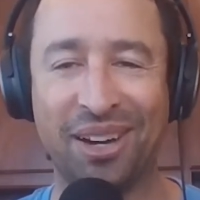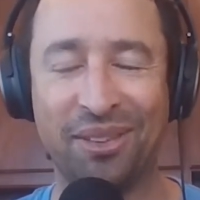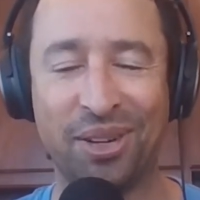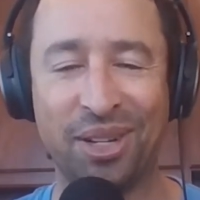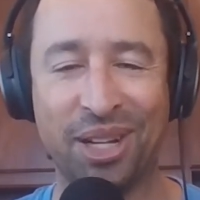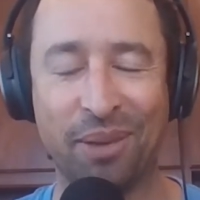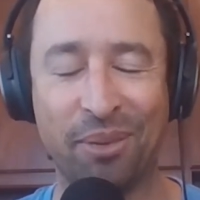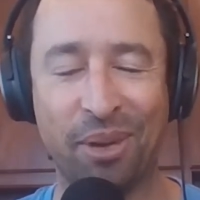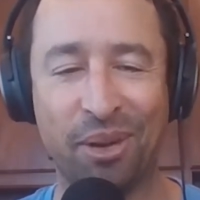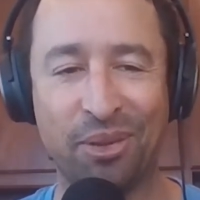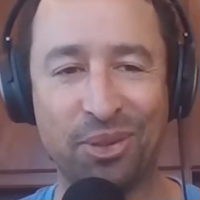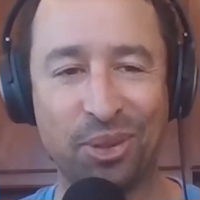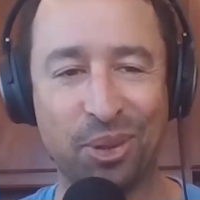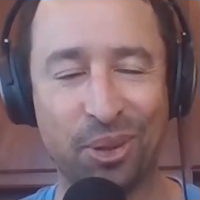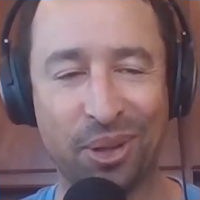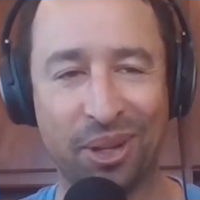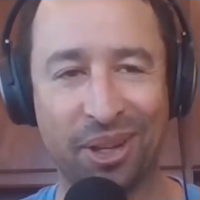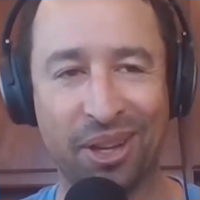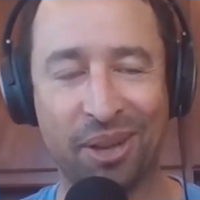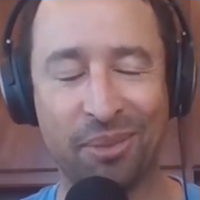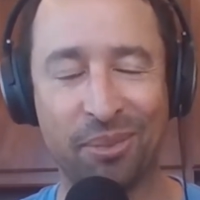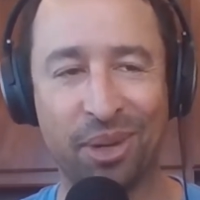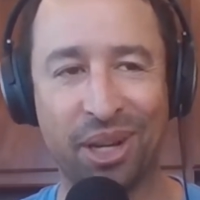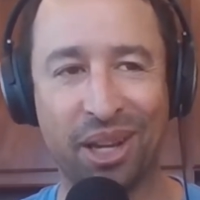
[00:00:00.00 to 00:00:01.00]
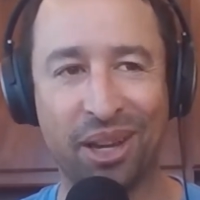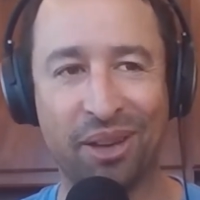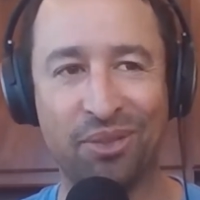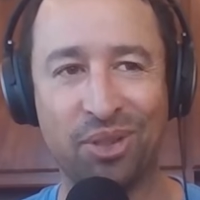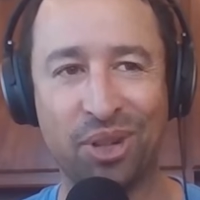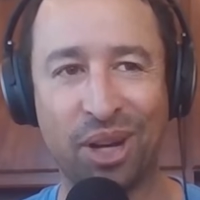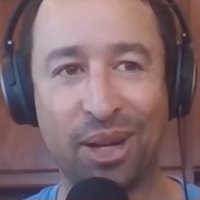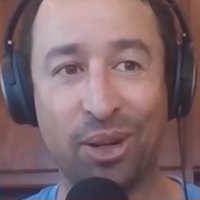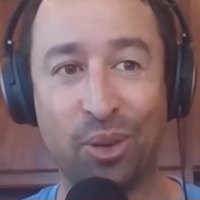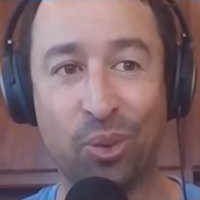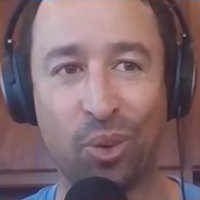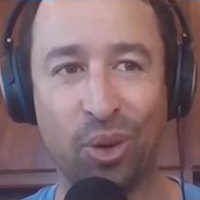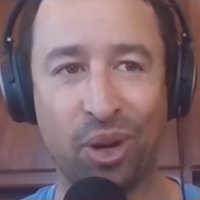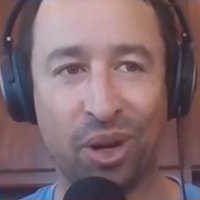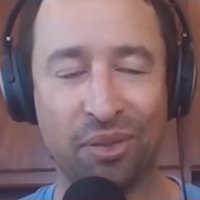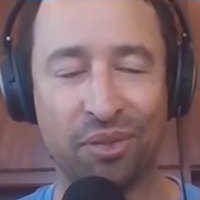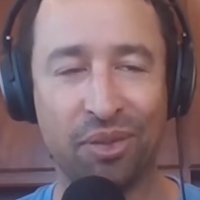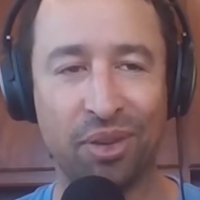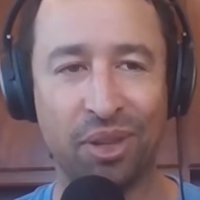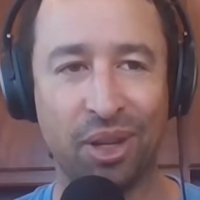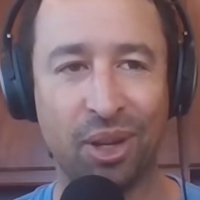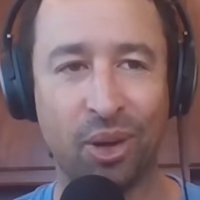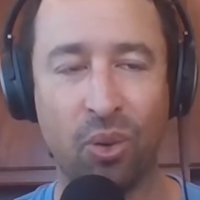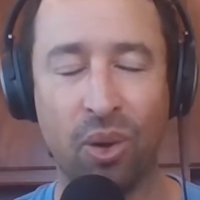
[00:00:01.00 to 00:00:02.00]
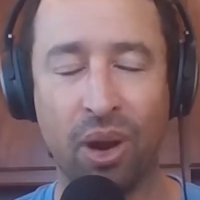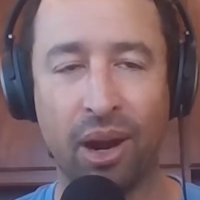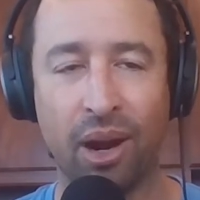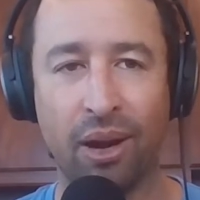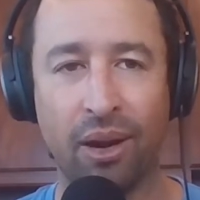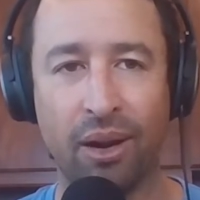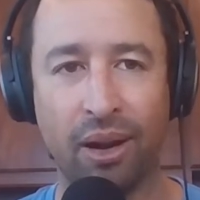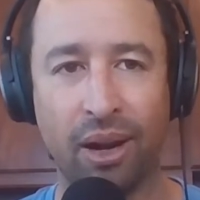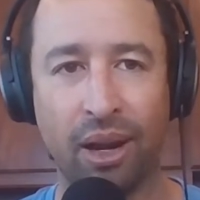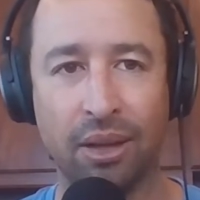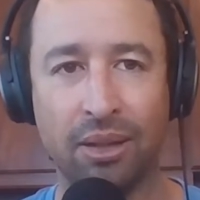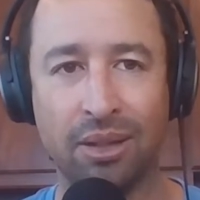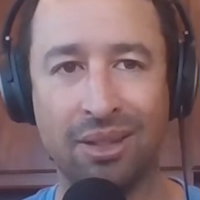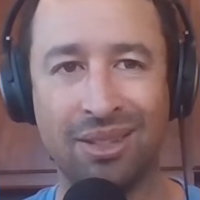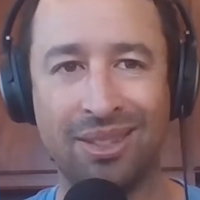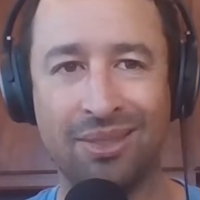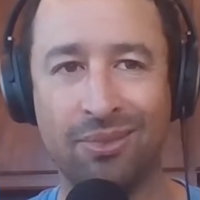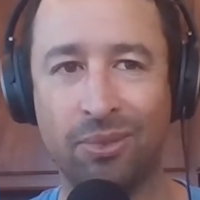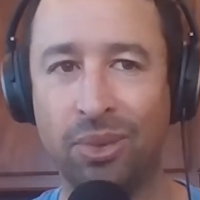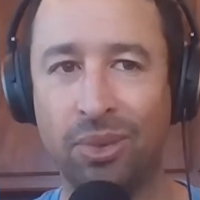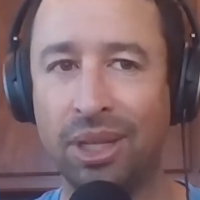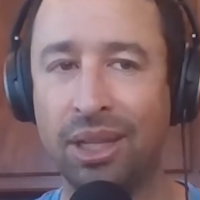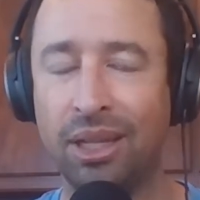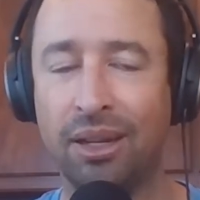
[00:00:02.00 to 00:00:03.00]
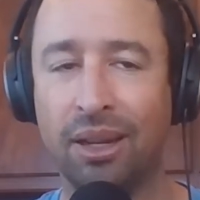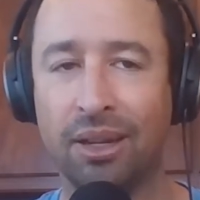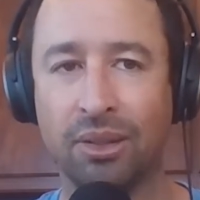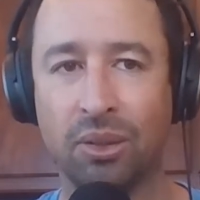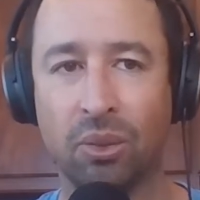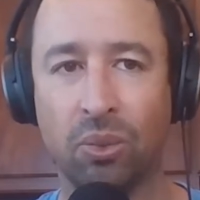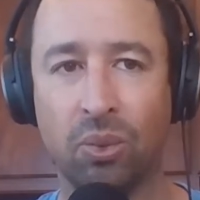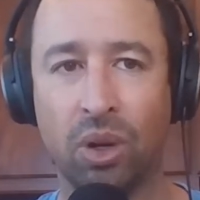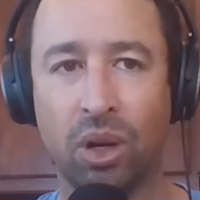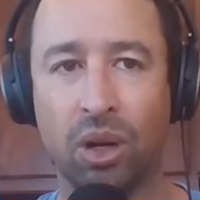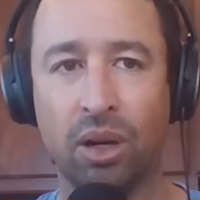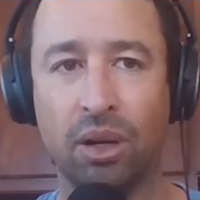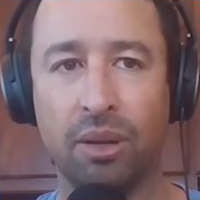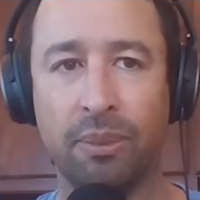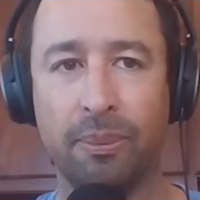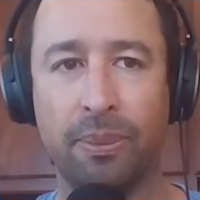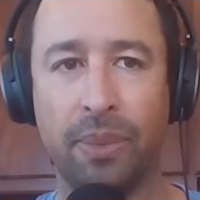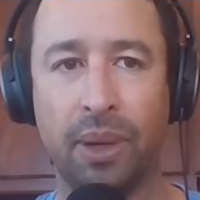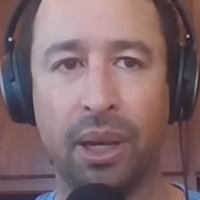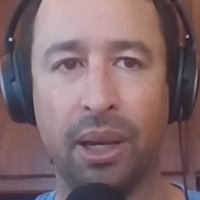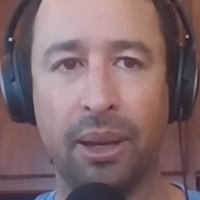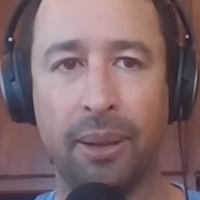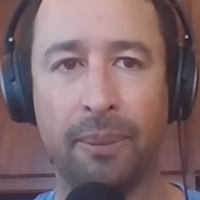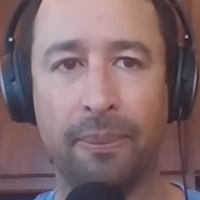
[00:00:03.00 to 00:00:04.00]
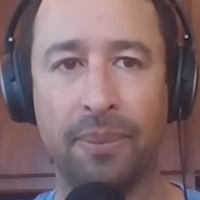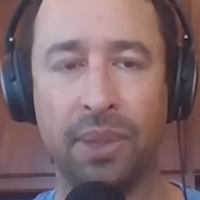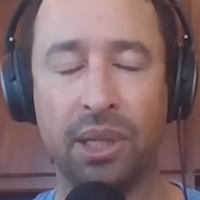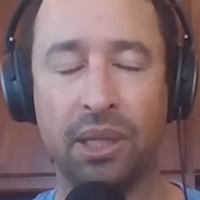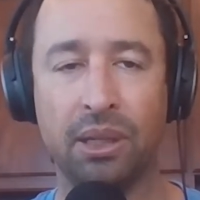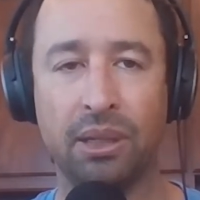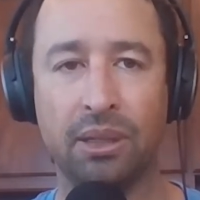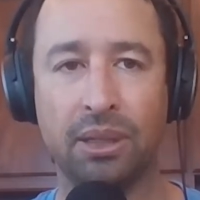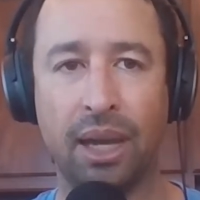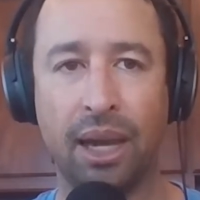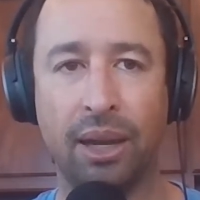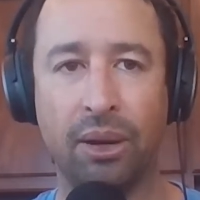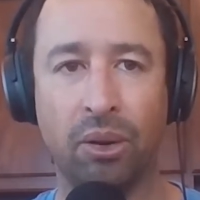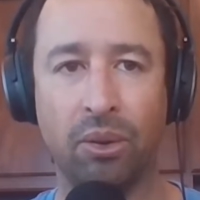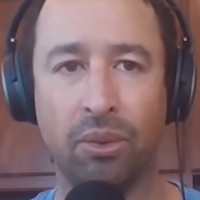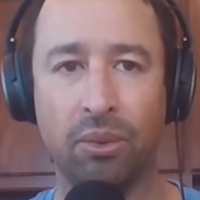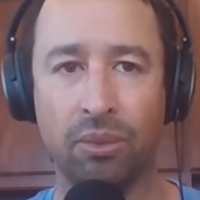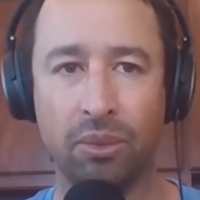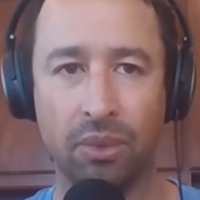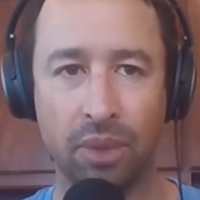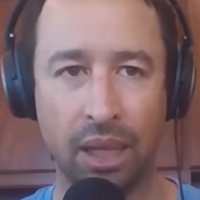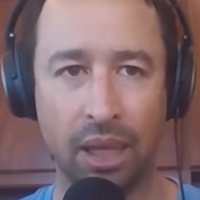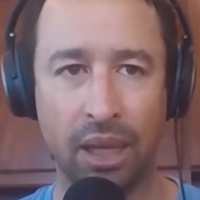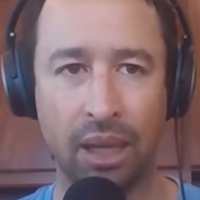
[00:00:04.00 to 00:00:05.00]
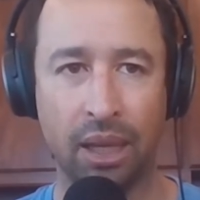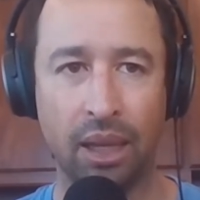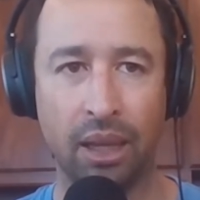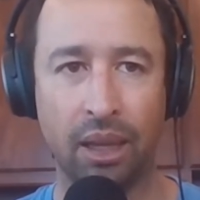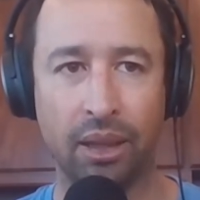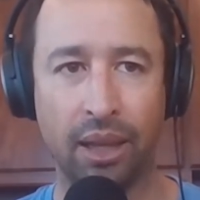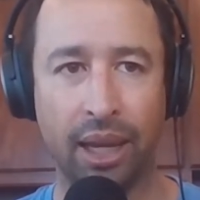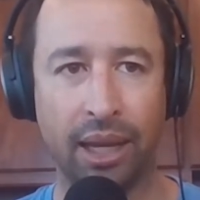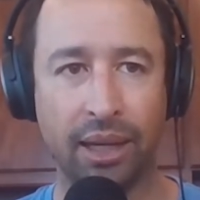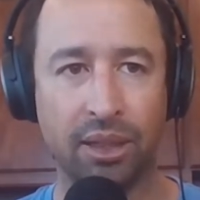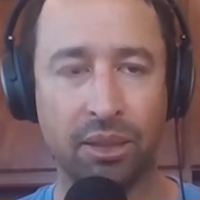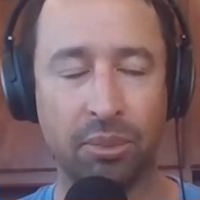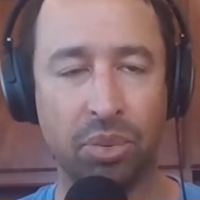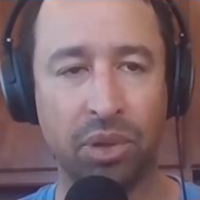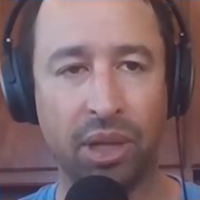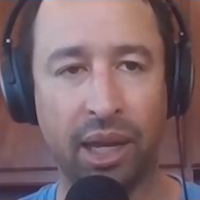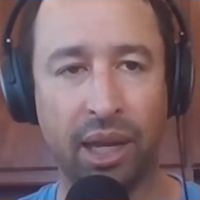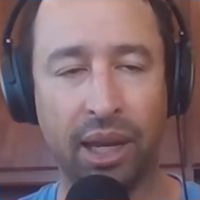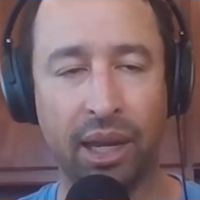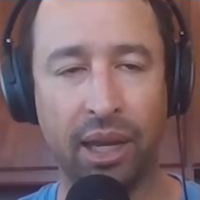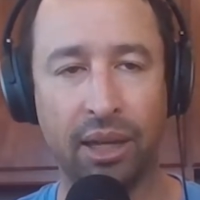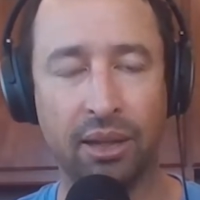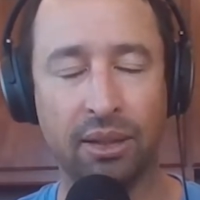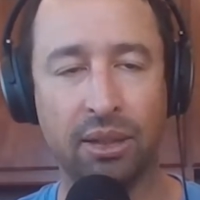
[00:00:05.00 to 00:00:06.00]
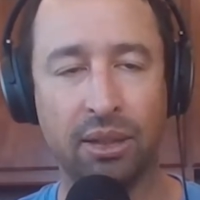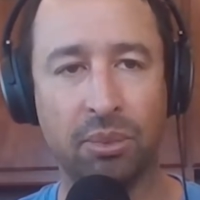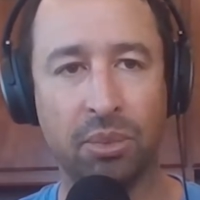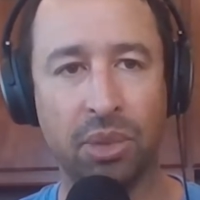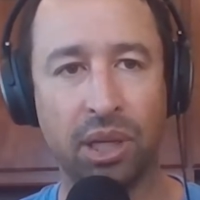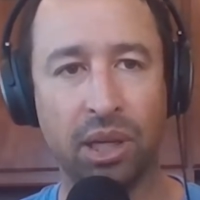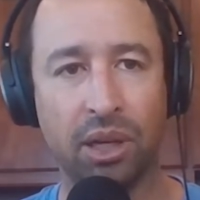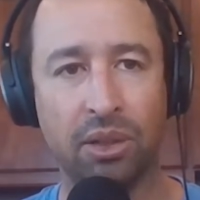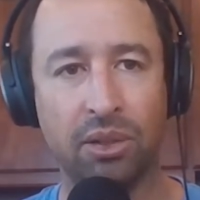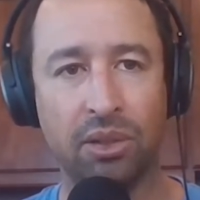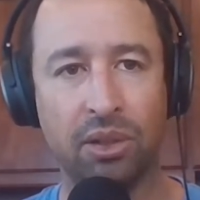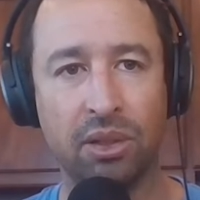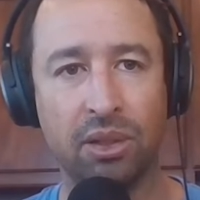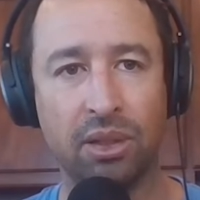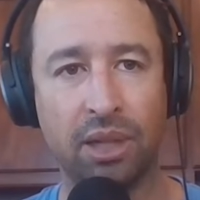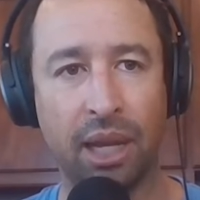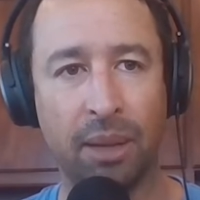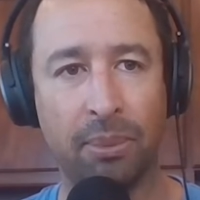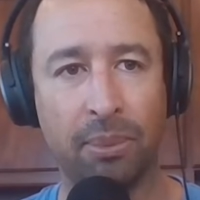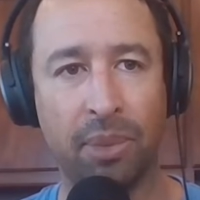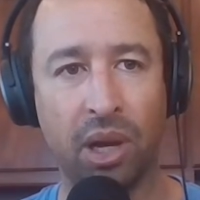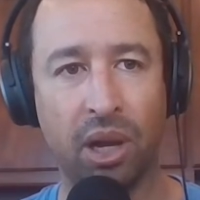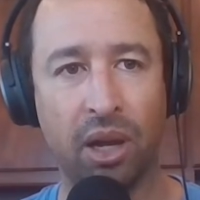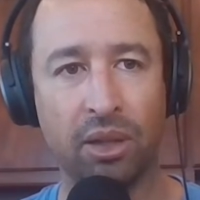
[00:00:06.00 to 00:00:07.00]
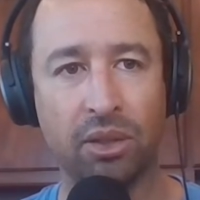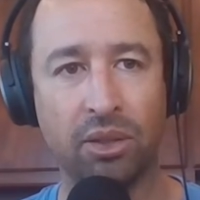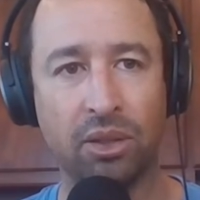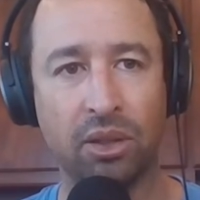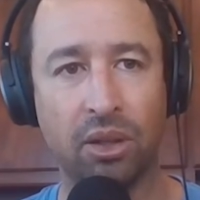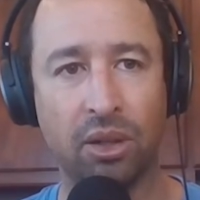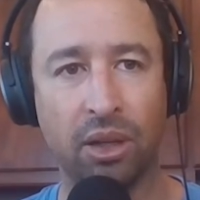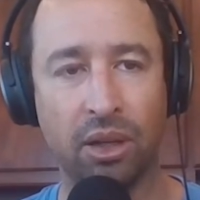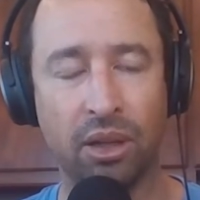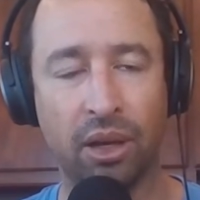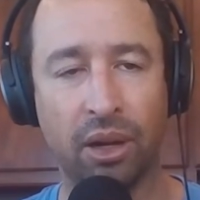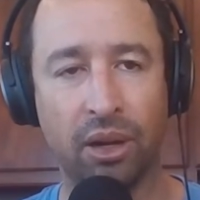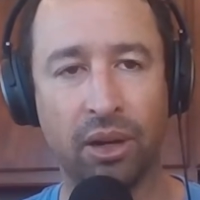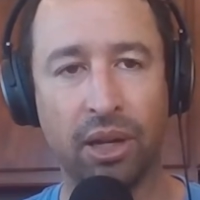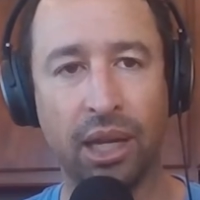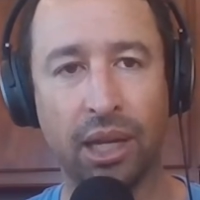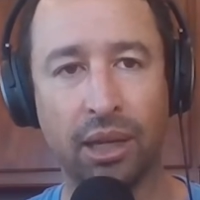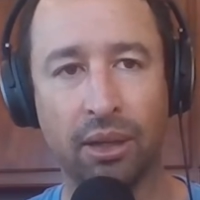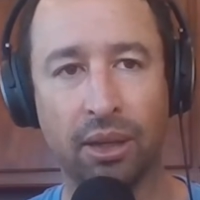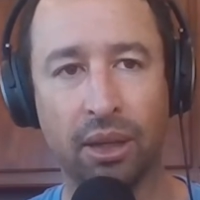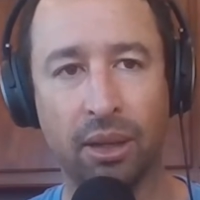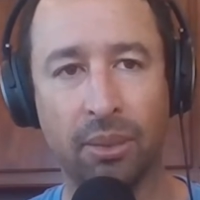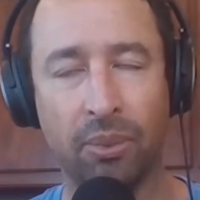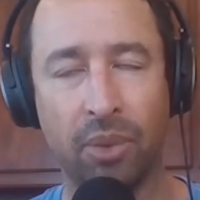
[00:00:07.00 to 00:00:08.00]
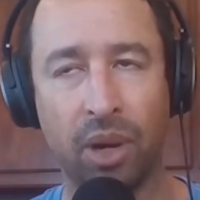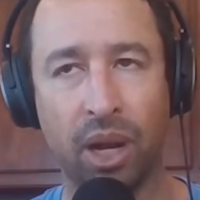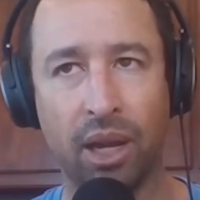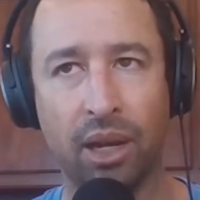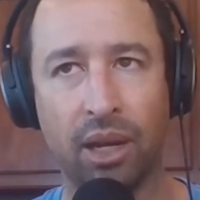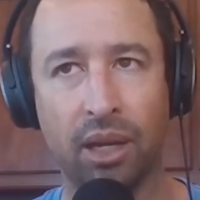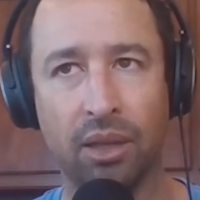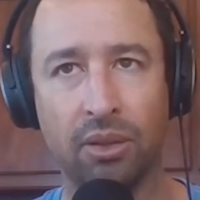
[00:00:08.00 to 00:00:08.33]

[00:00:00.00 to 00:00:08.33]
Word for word: Every time I've sold a company, I've tried to work for the acquirer, and it just really doesn't work um, because I don't like to play in somebody else's sandbox or in their kingdom, right?